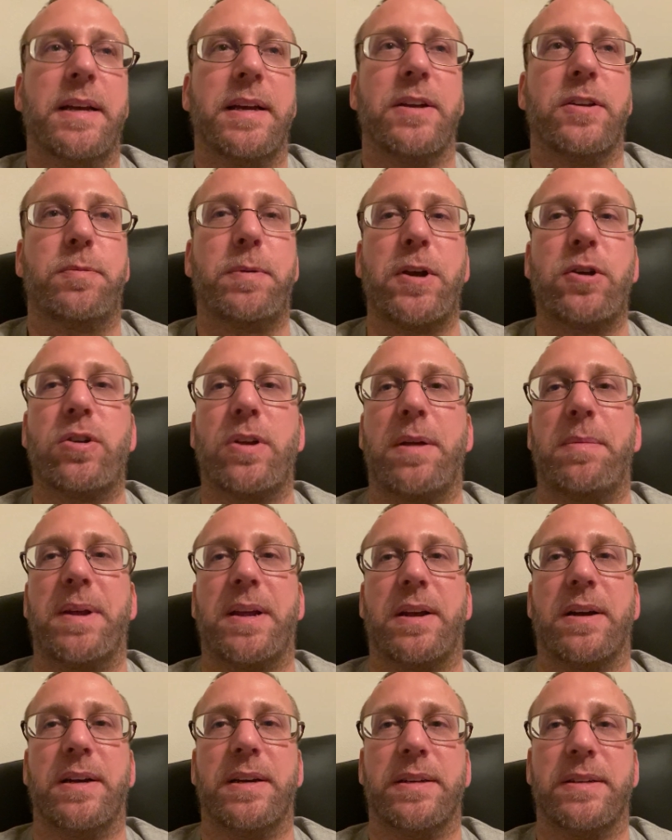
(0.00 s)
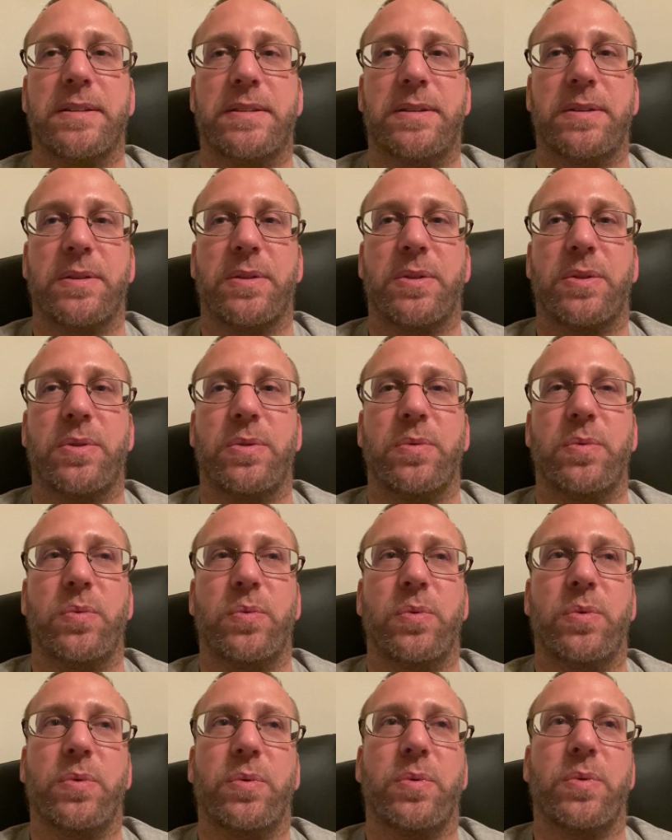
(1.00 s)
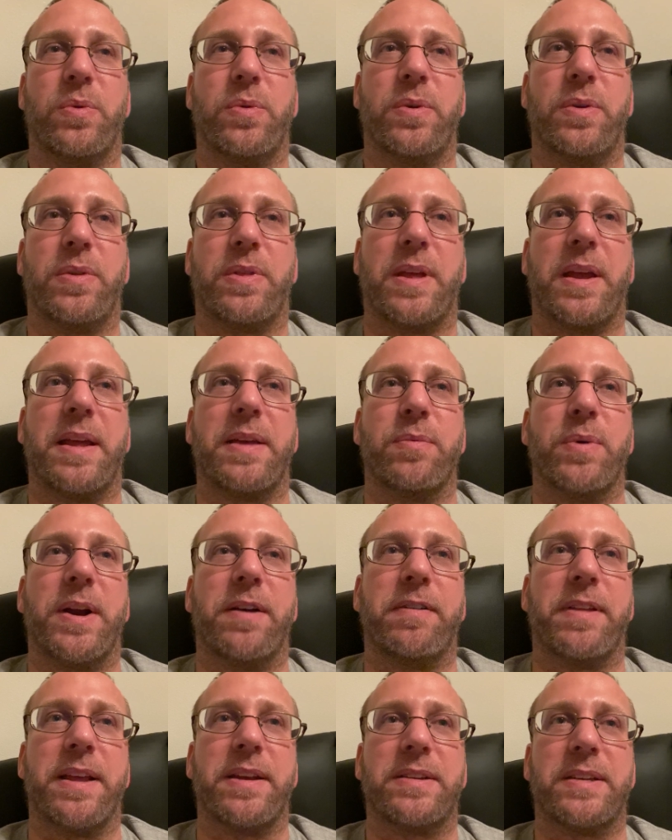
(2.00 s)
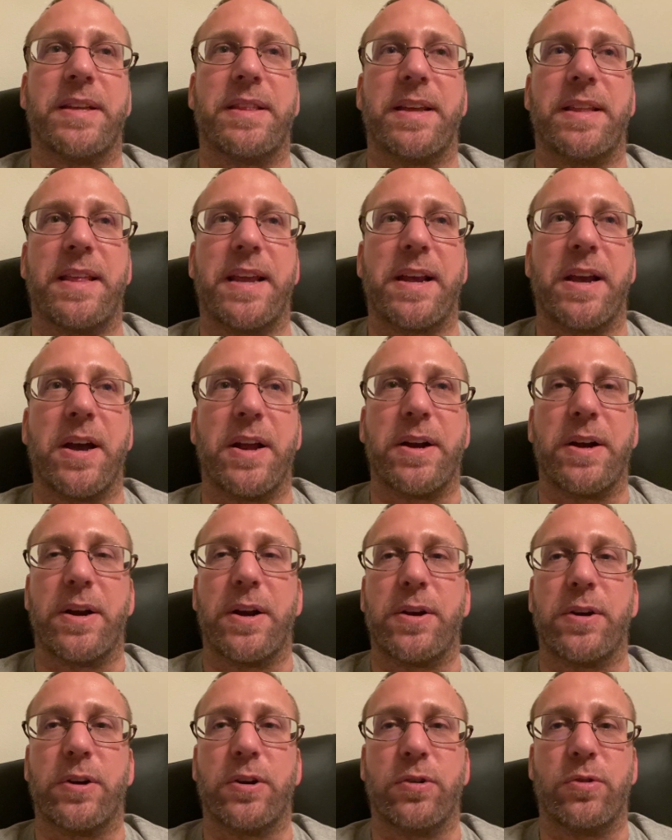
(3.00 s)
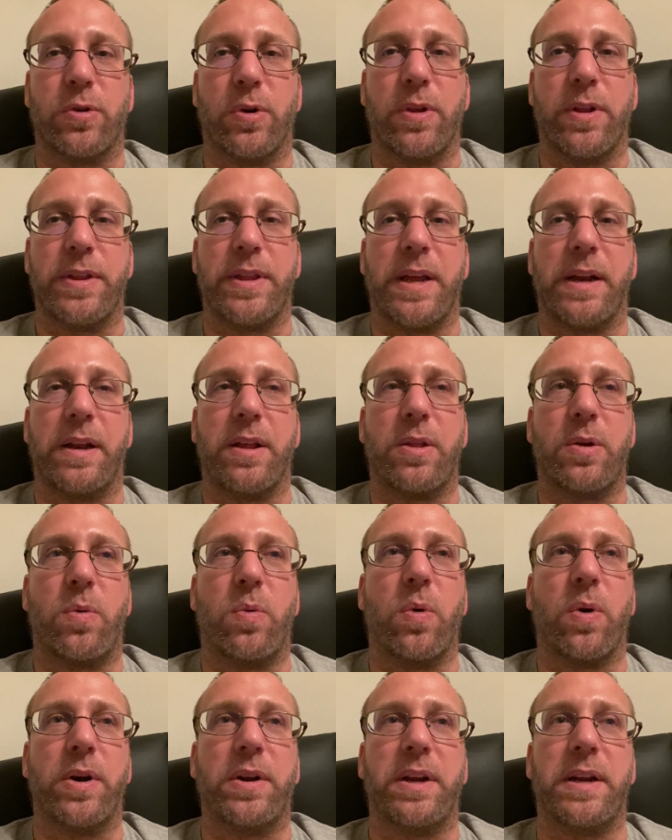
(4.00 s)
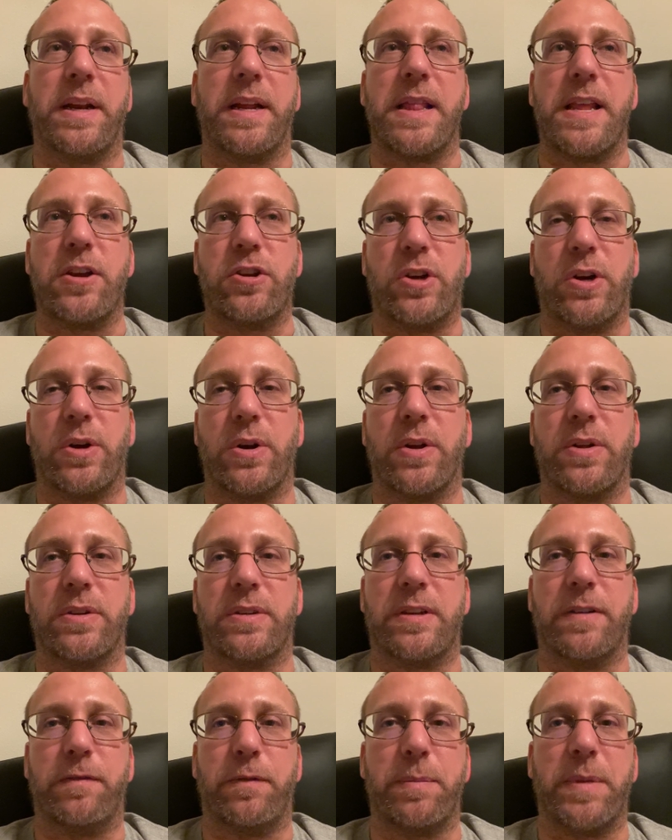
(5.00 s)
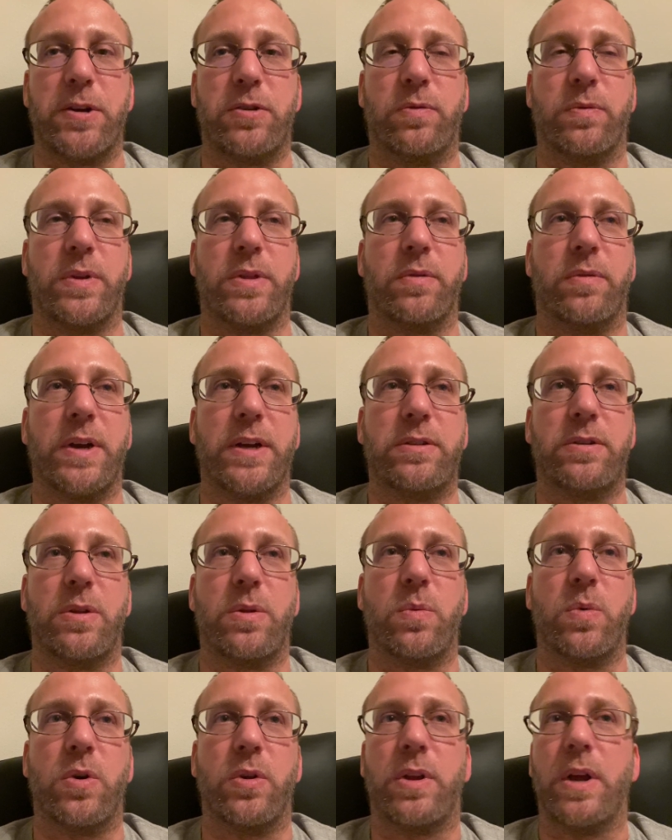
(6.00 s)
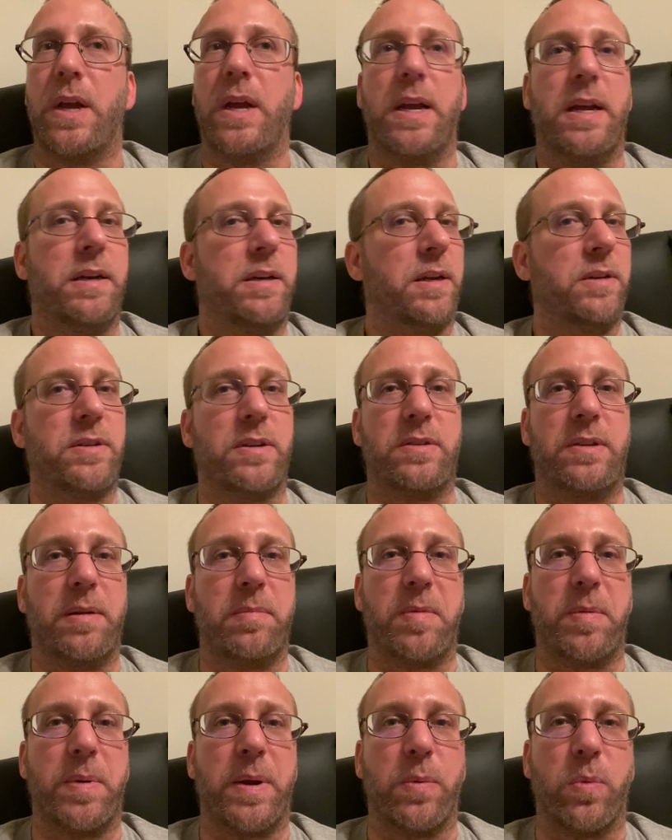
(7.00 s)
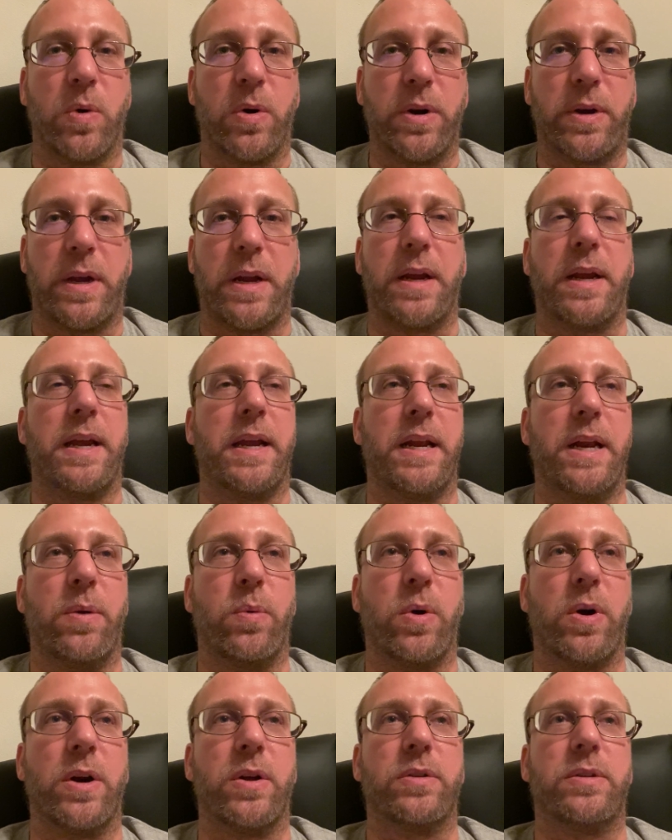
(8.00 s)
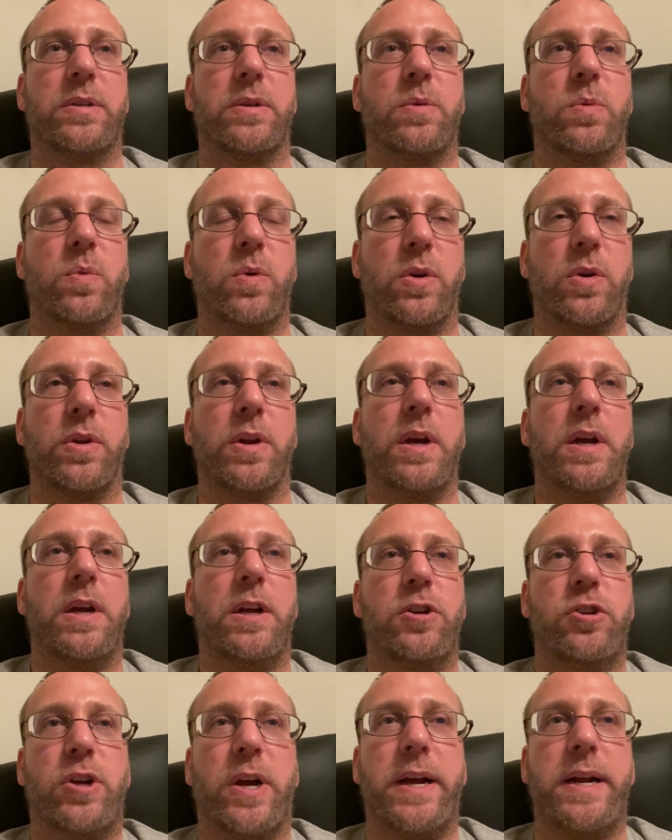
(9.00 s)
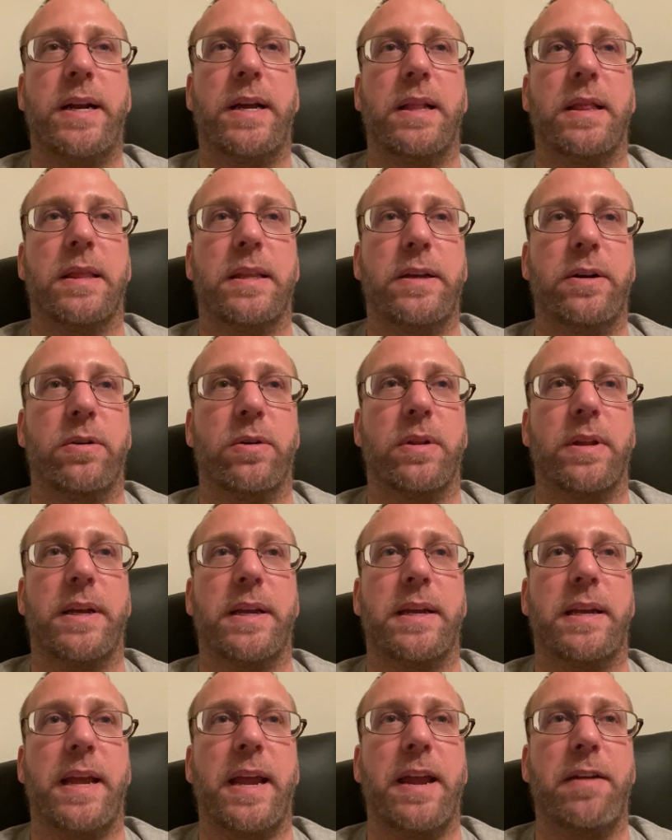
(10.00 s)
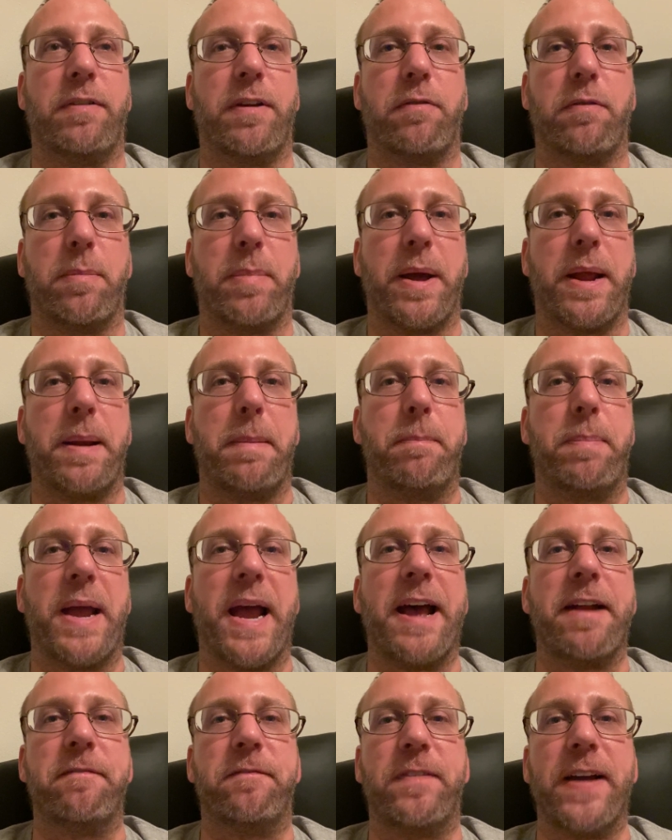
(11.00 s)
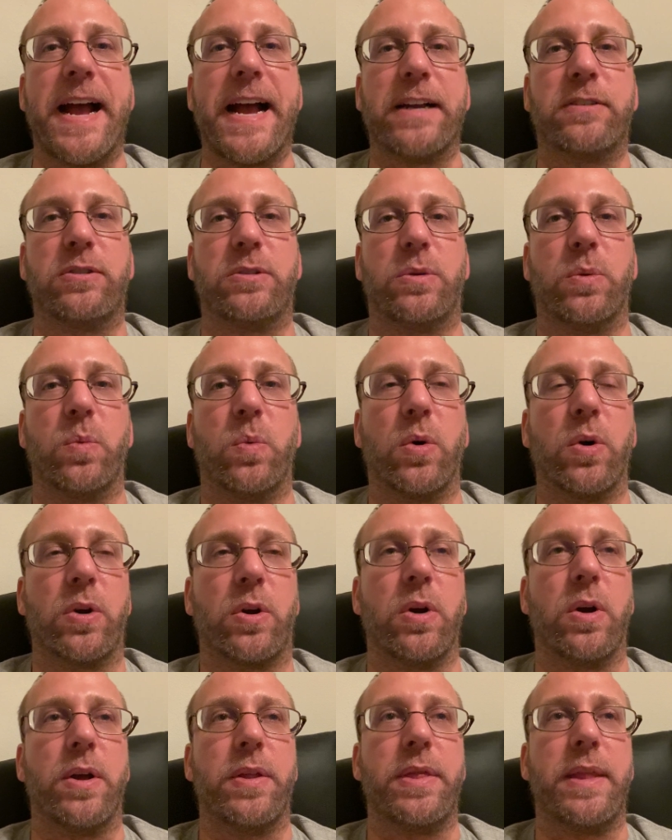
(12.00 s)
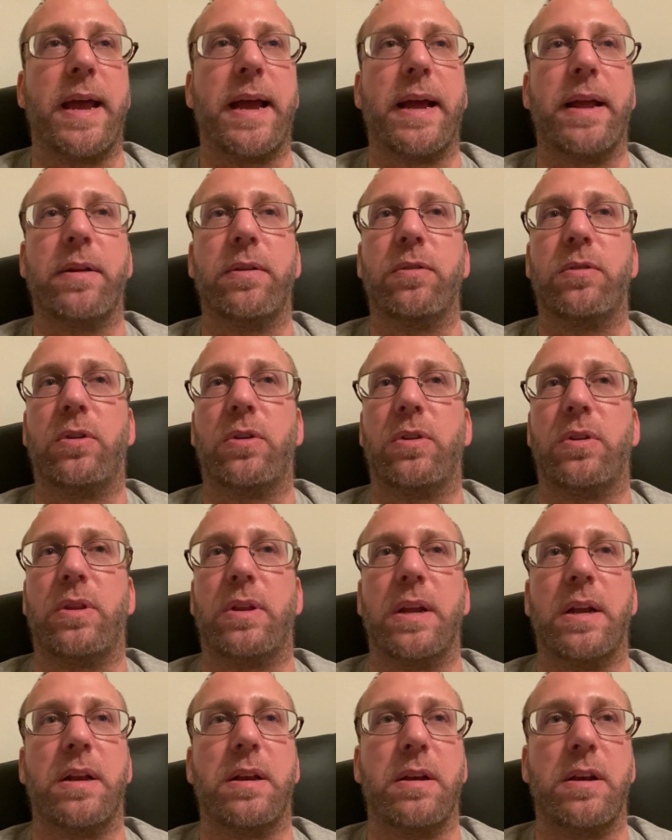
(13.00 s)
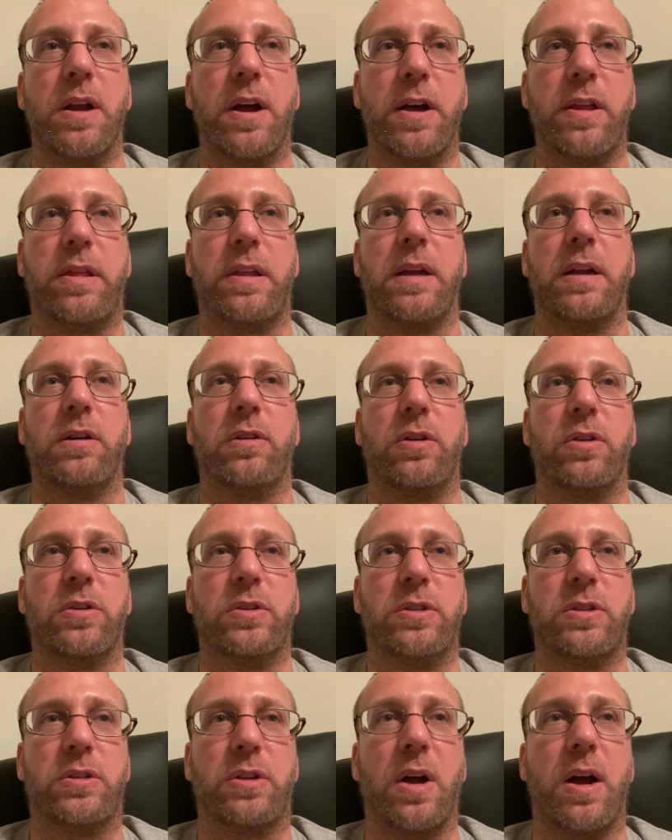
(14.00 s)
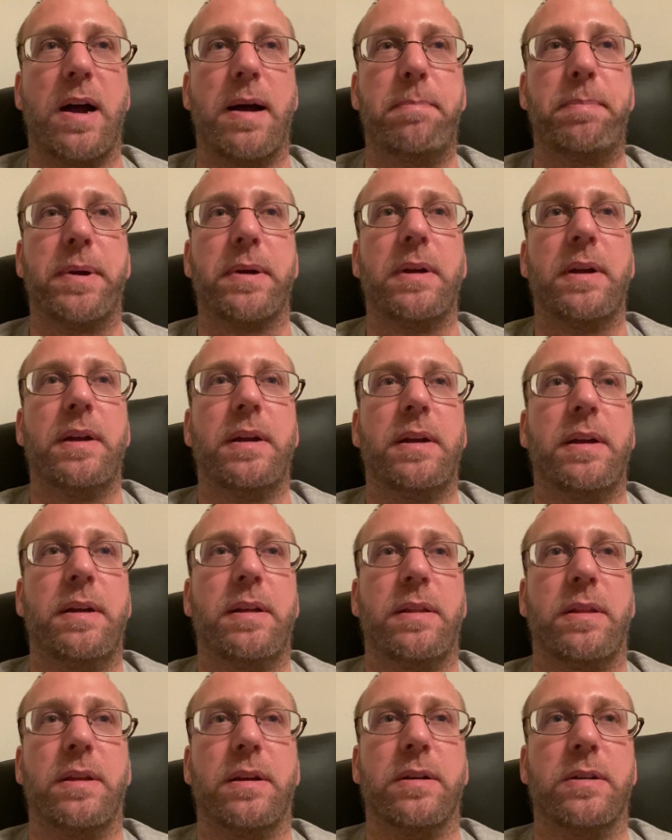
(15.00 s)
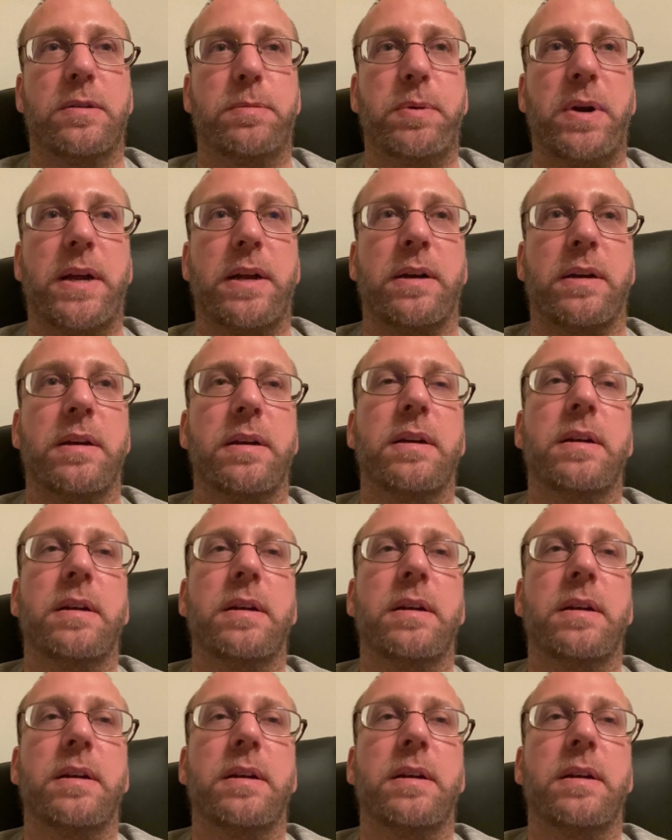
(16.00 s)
Especially because whenever they said that they got it under control and they did the quarantine and they shared all this information with the rest of the world, doesn't seem to be working anywhere else in the world. China literally gave everybody bad facts to work on that did nothing to stop the spread.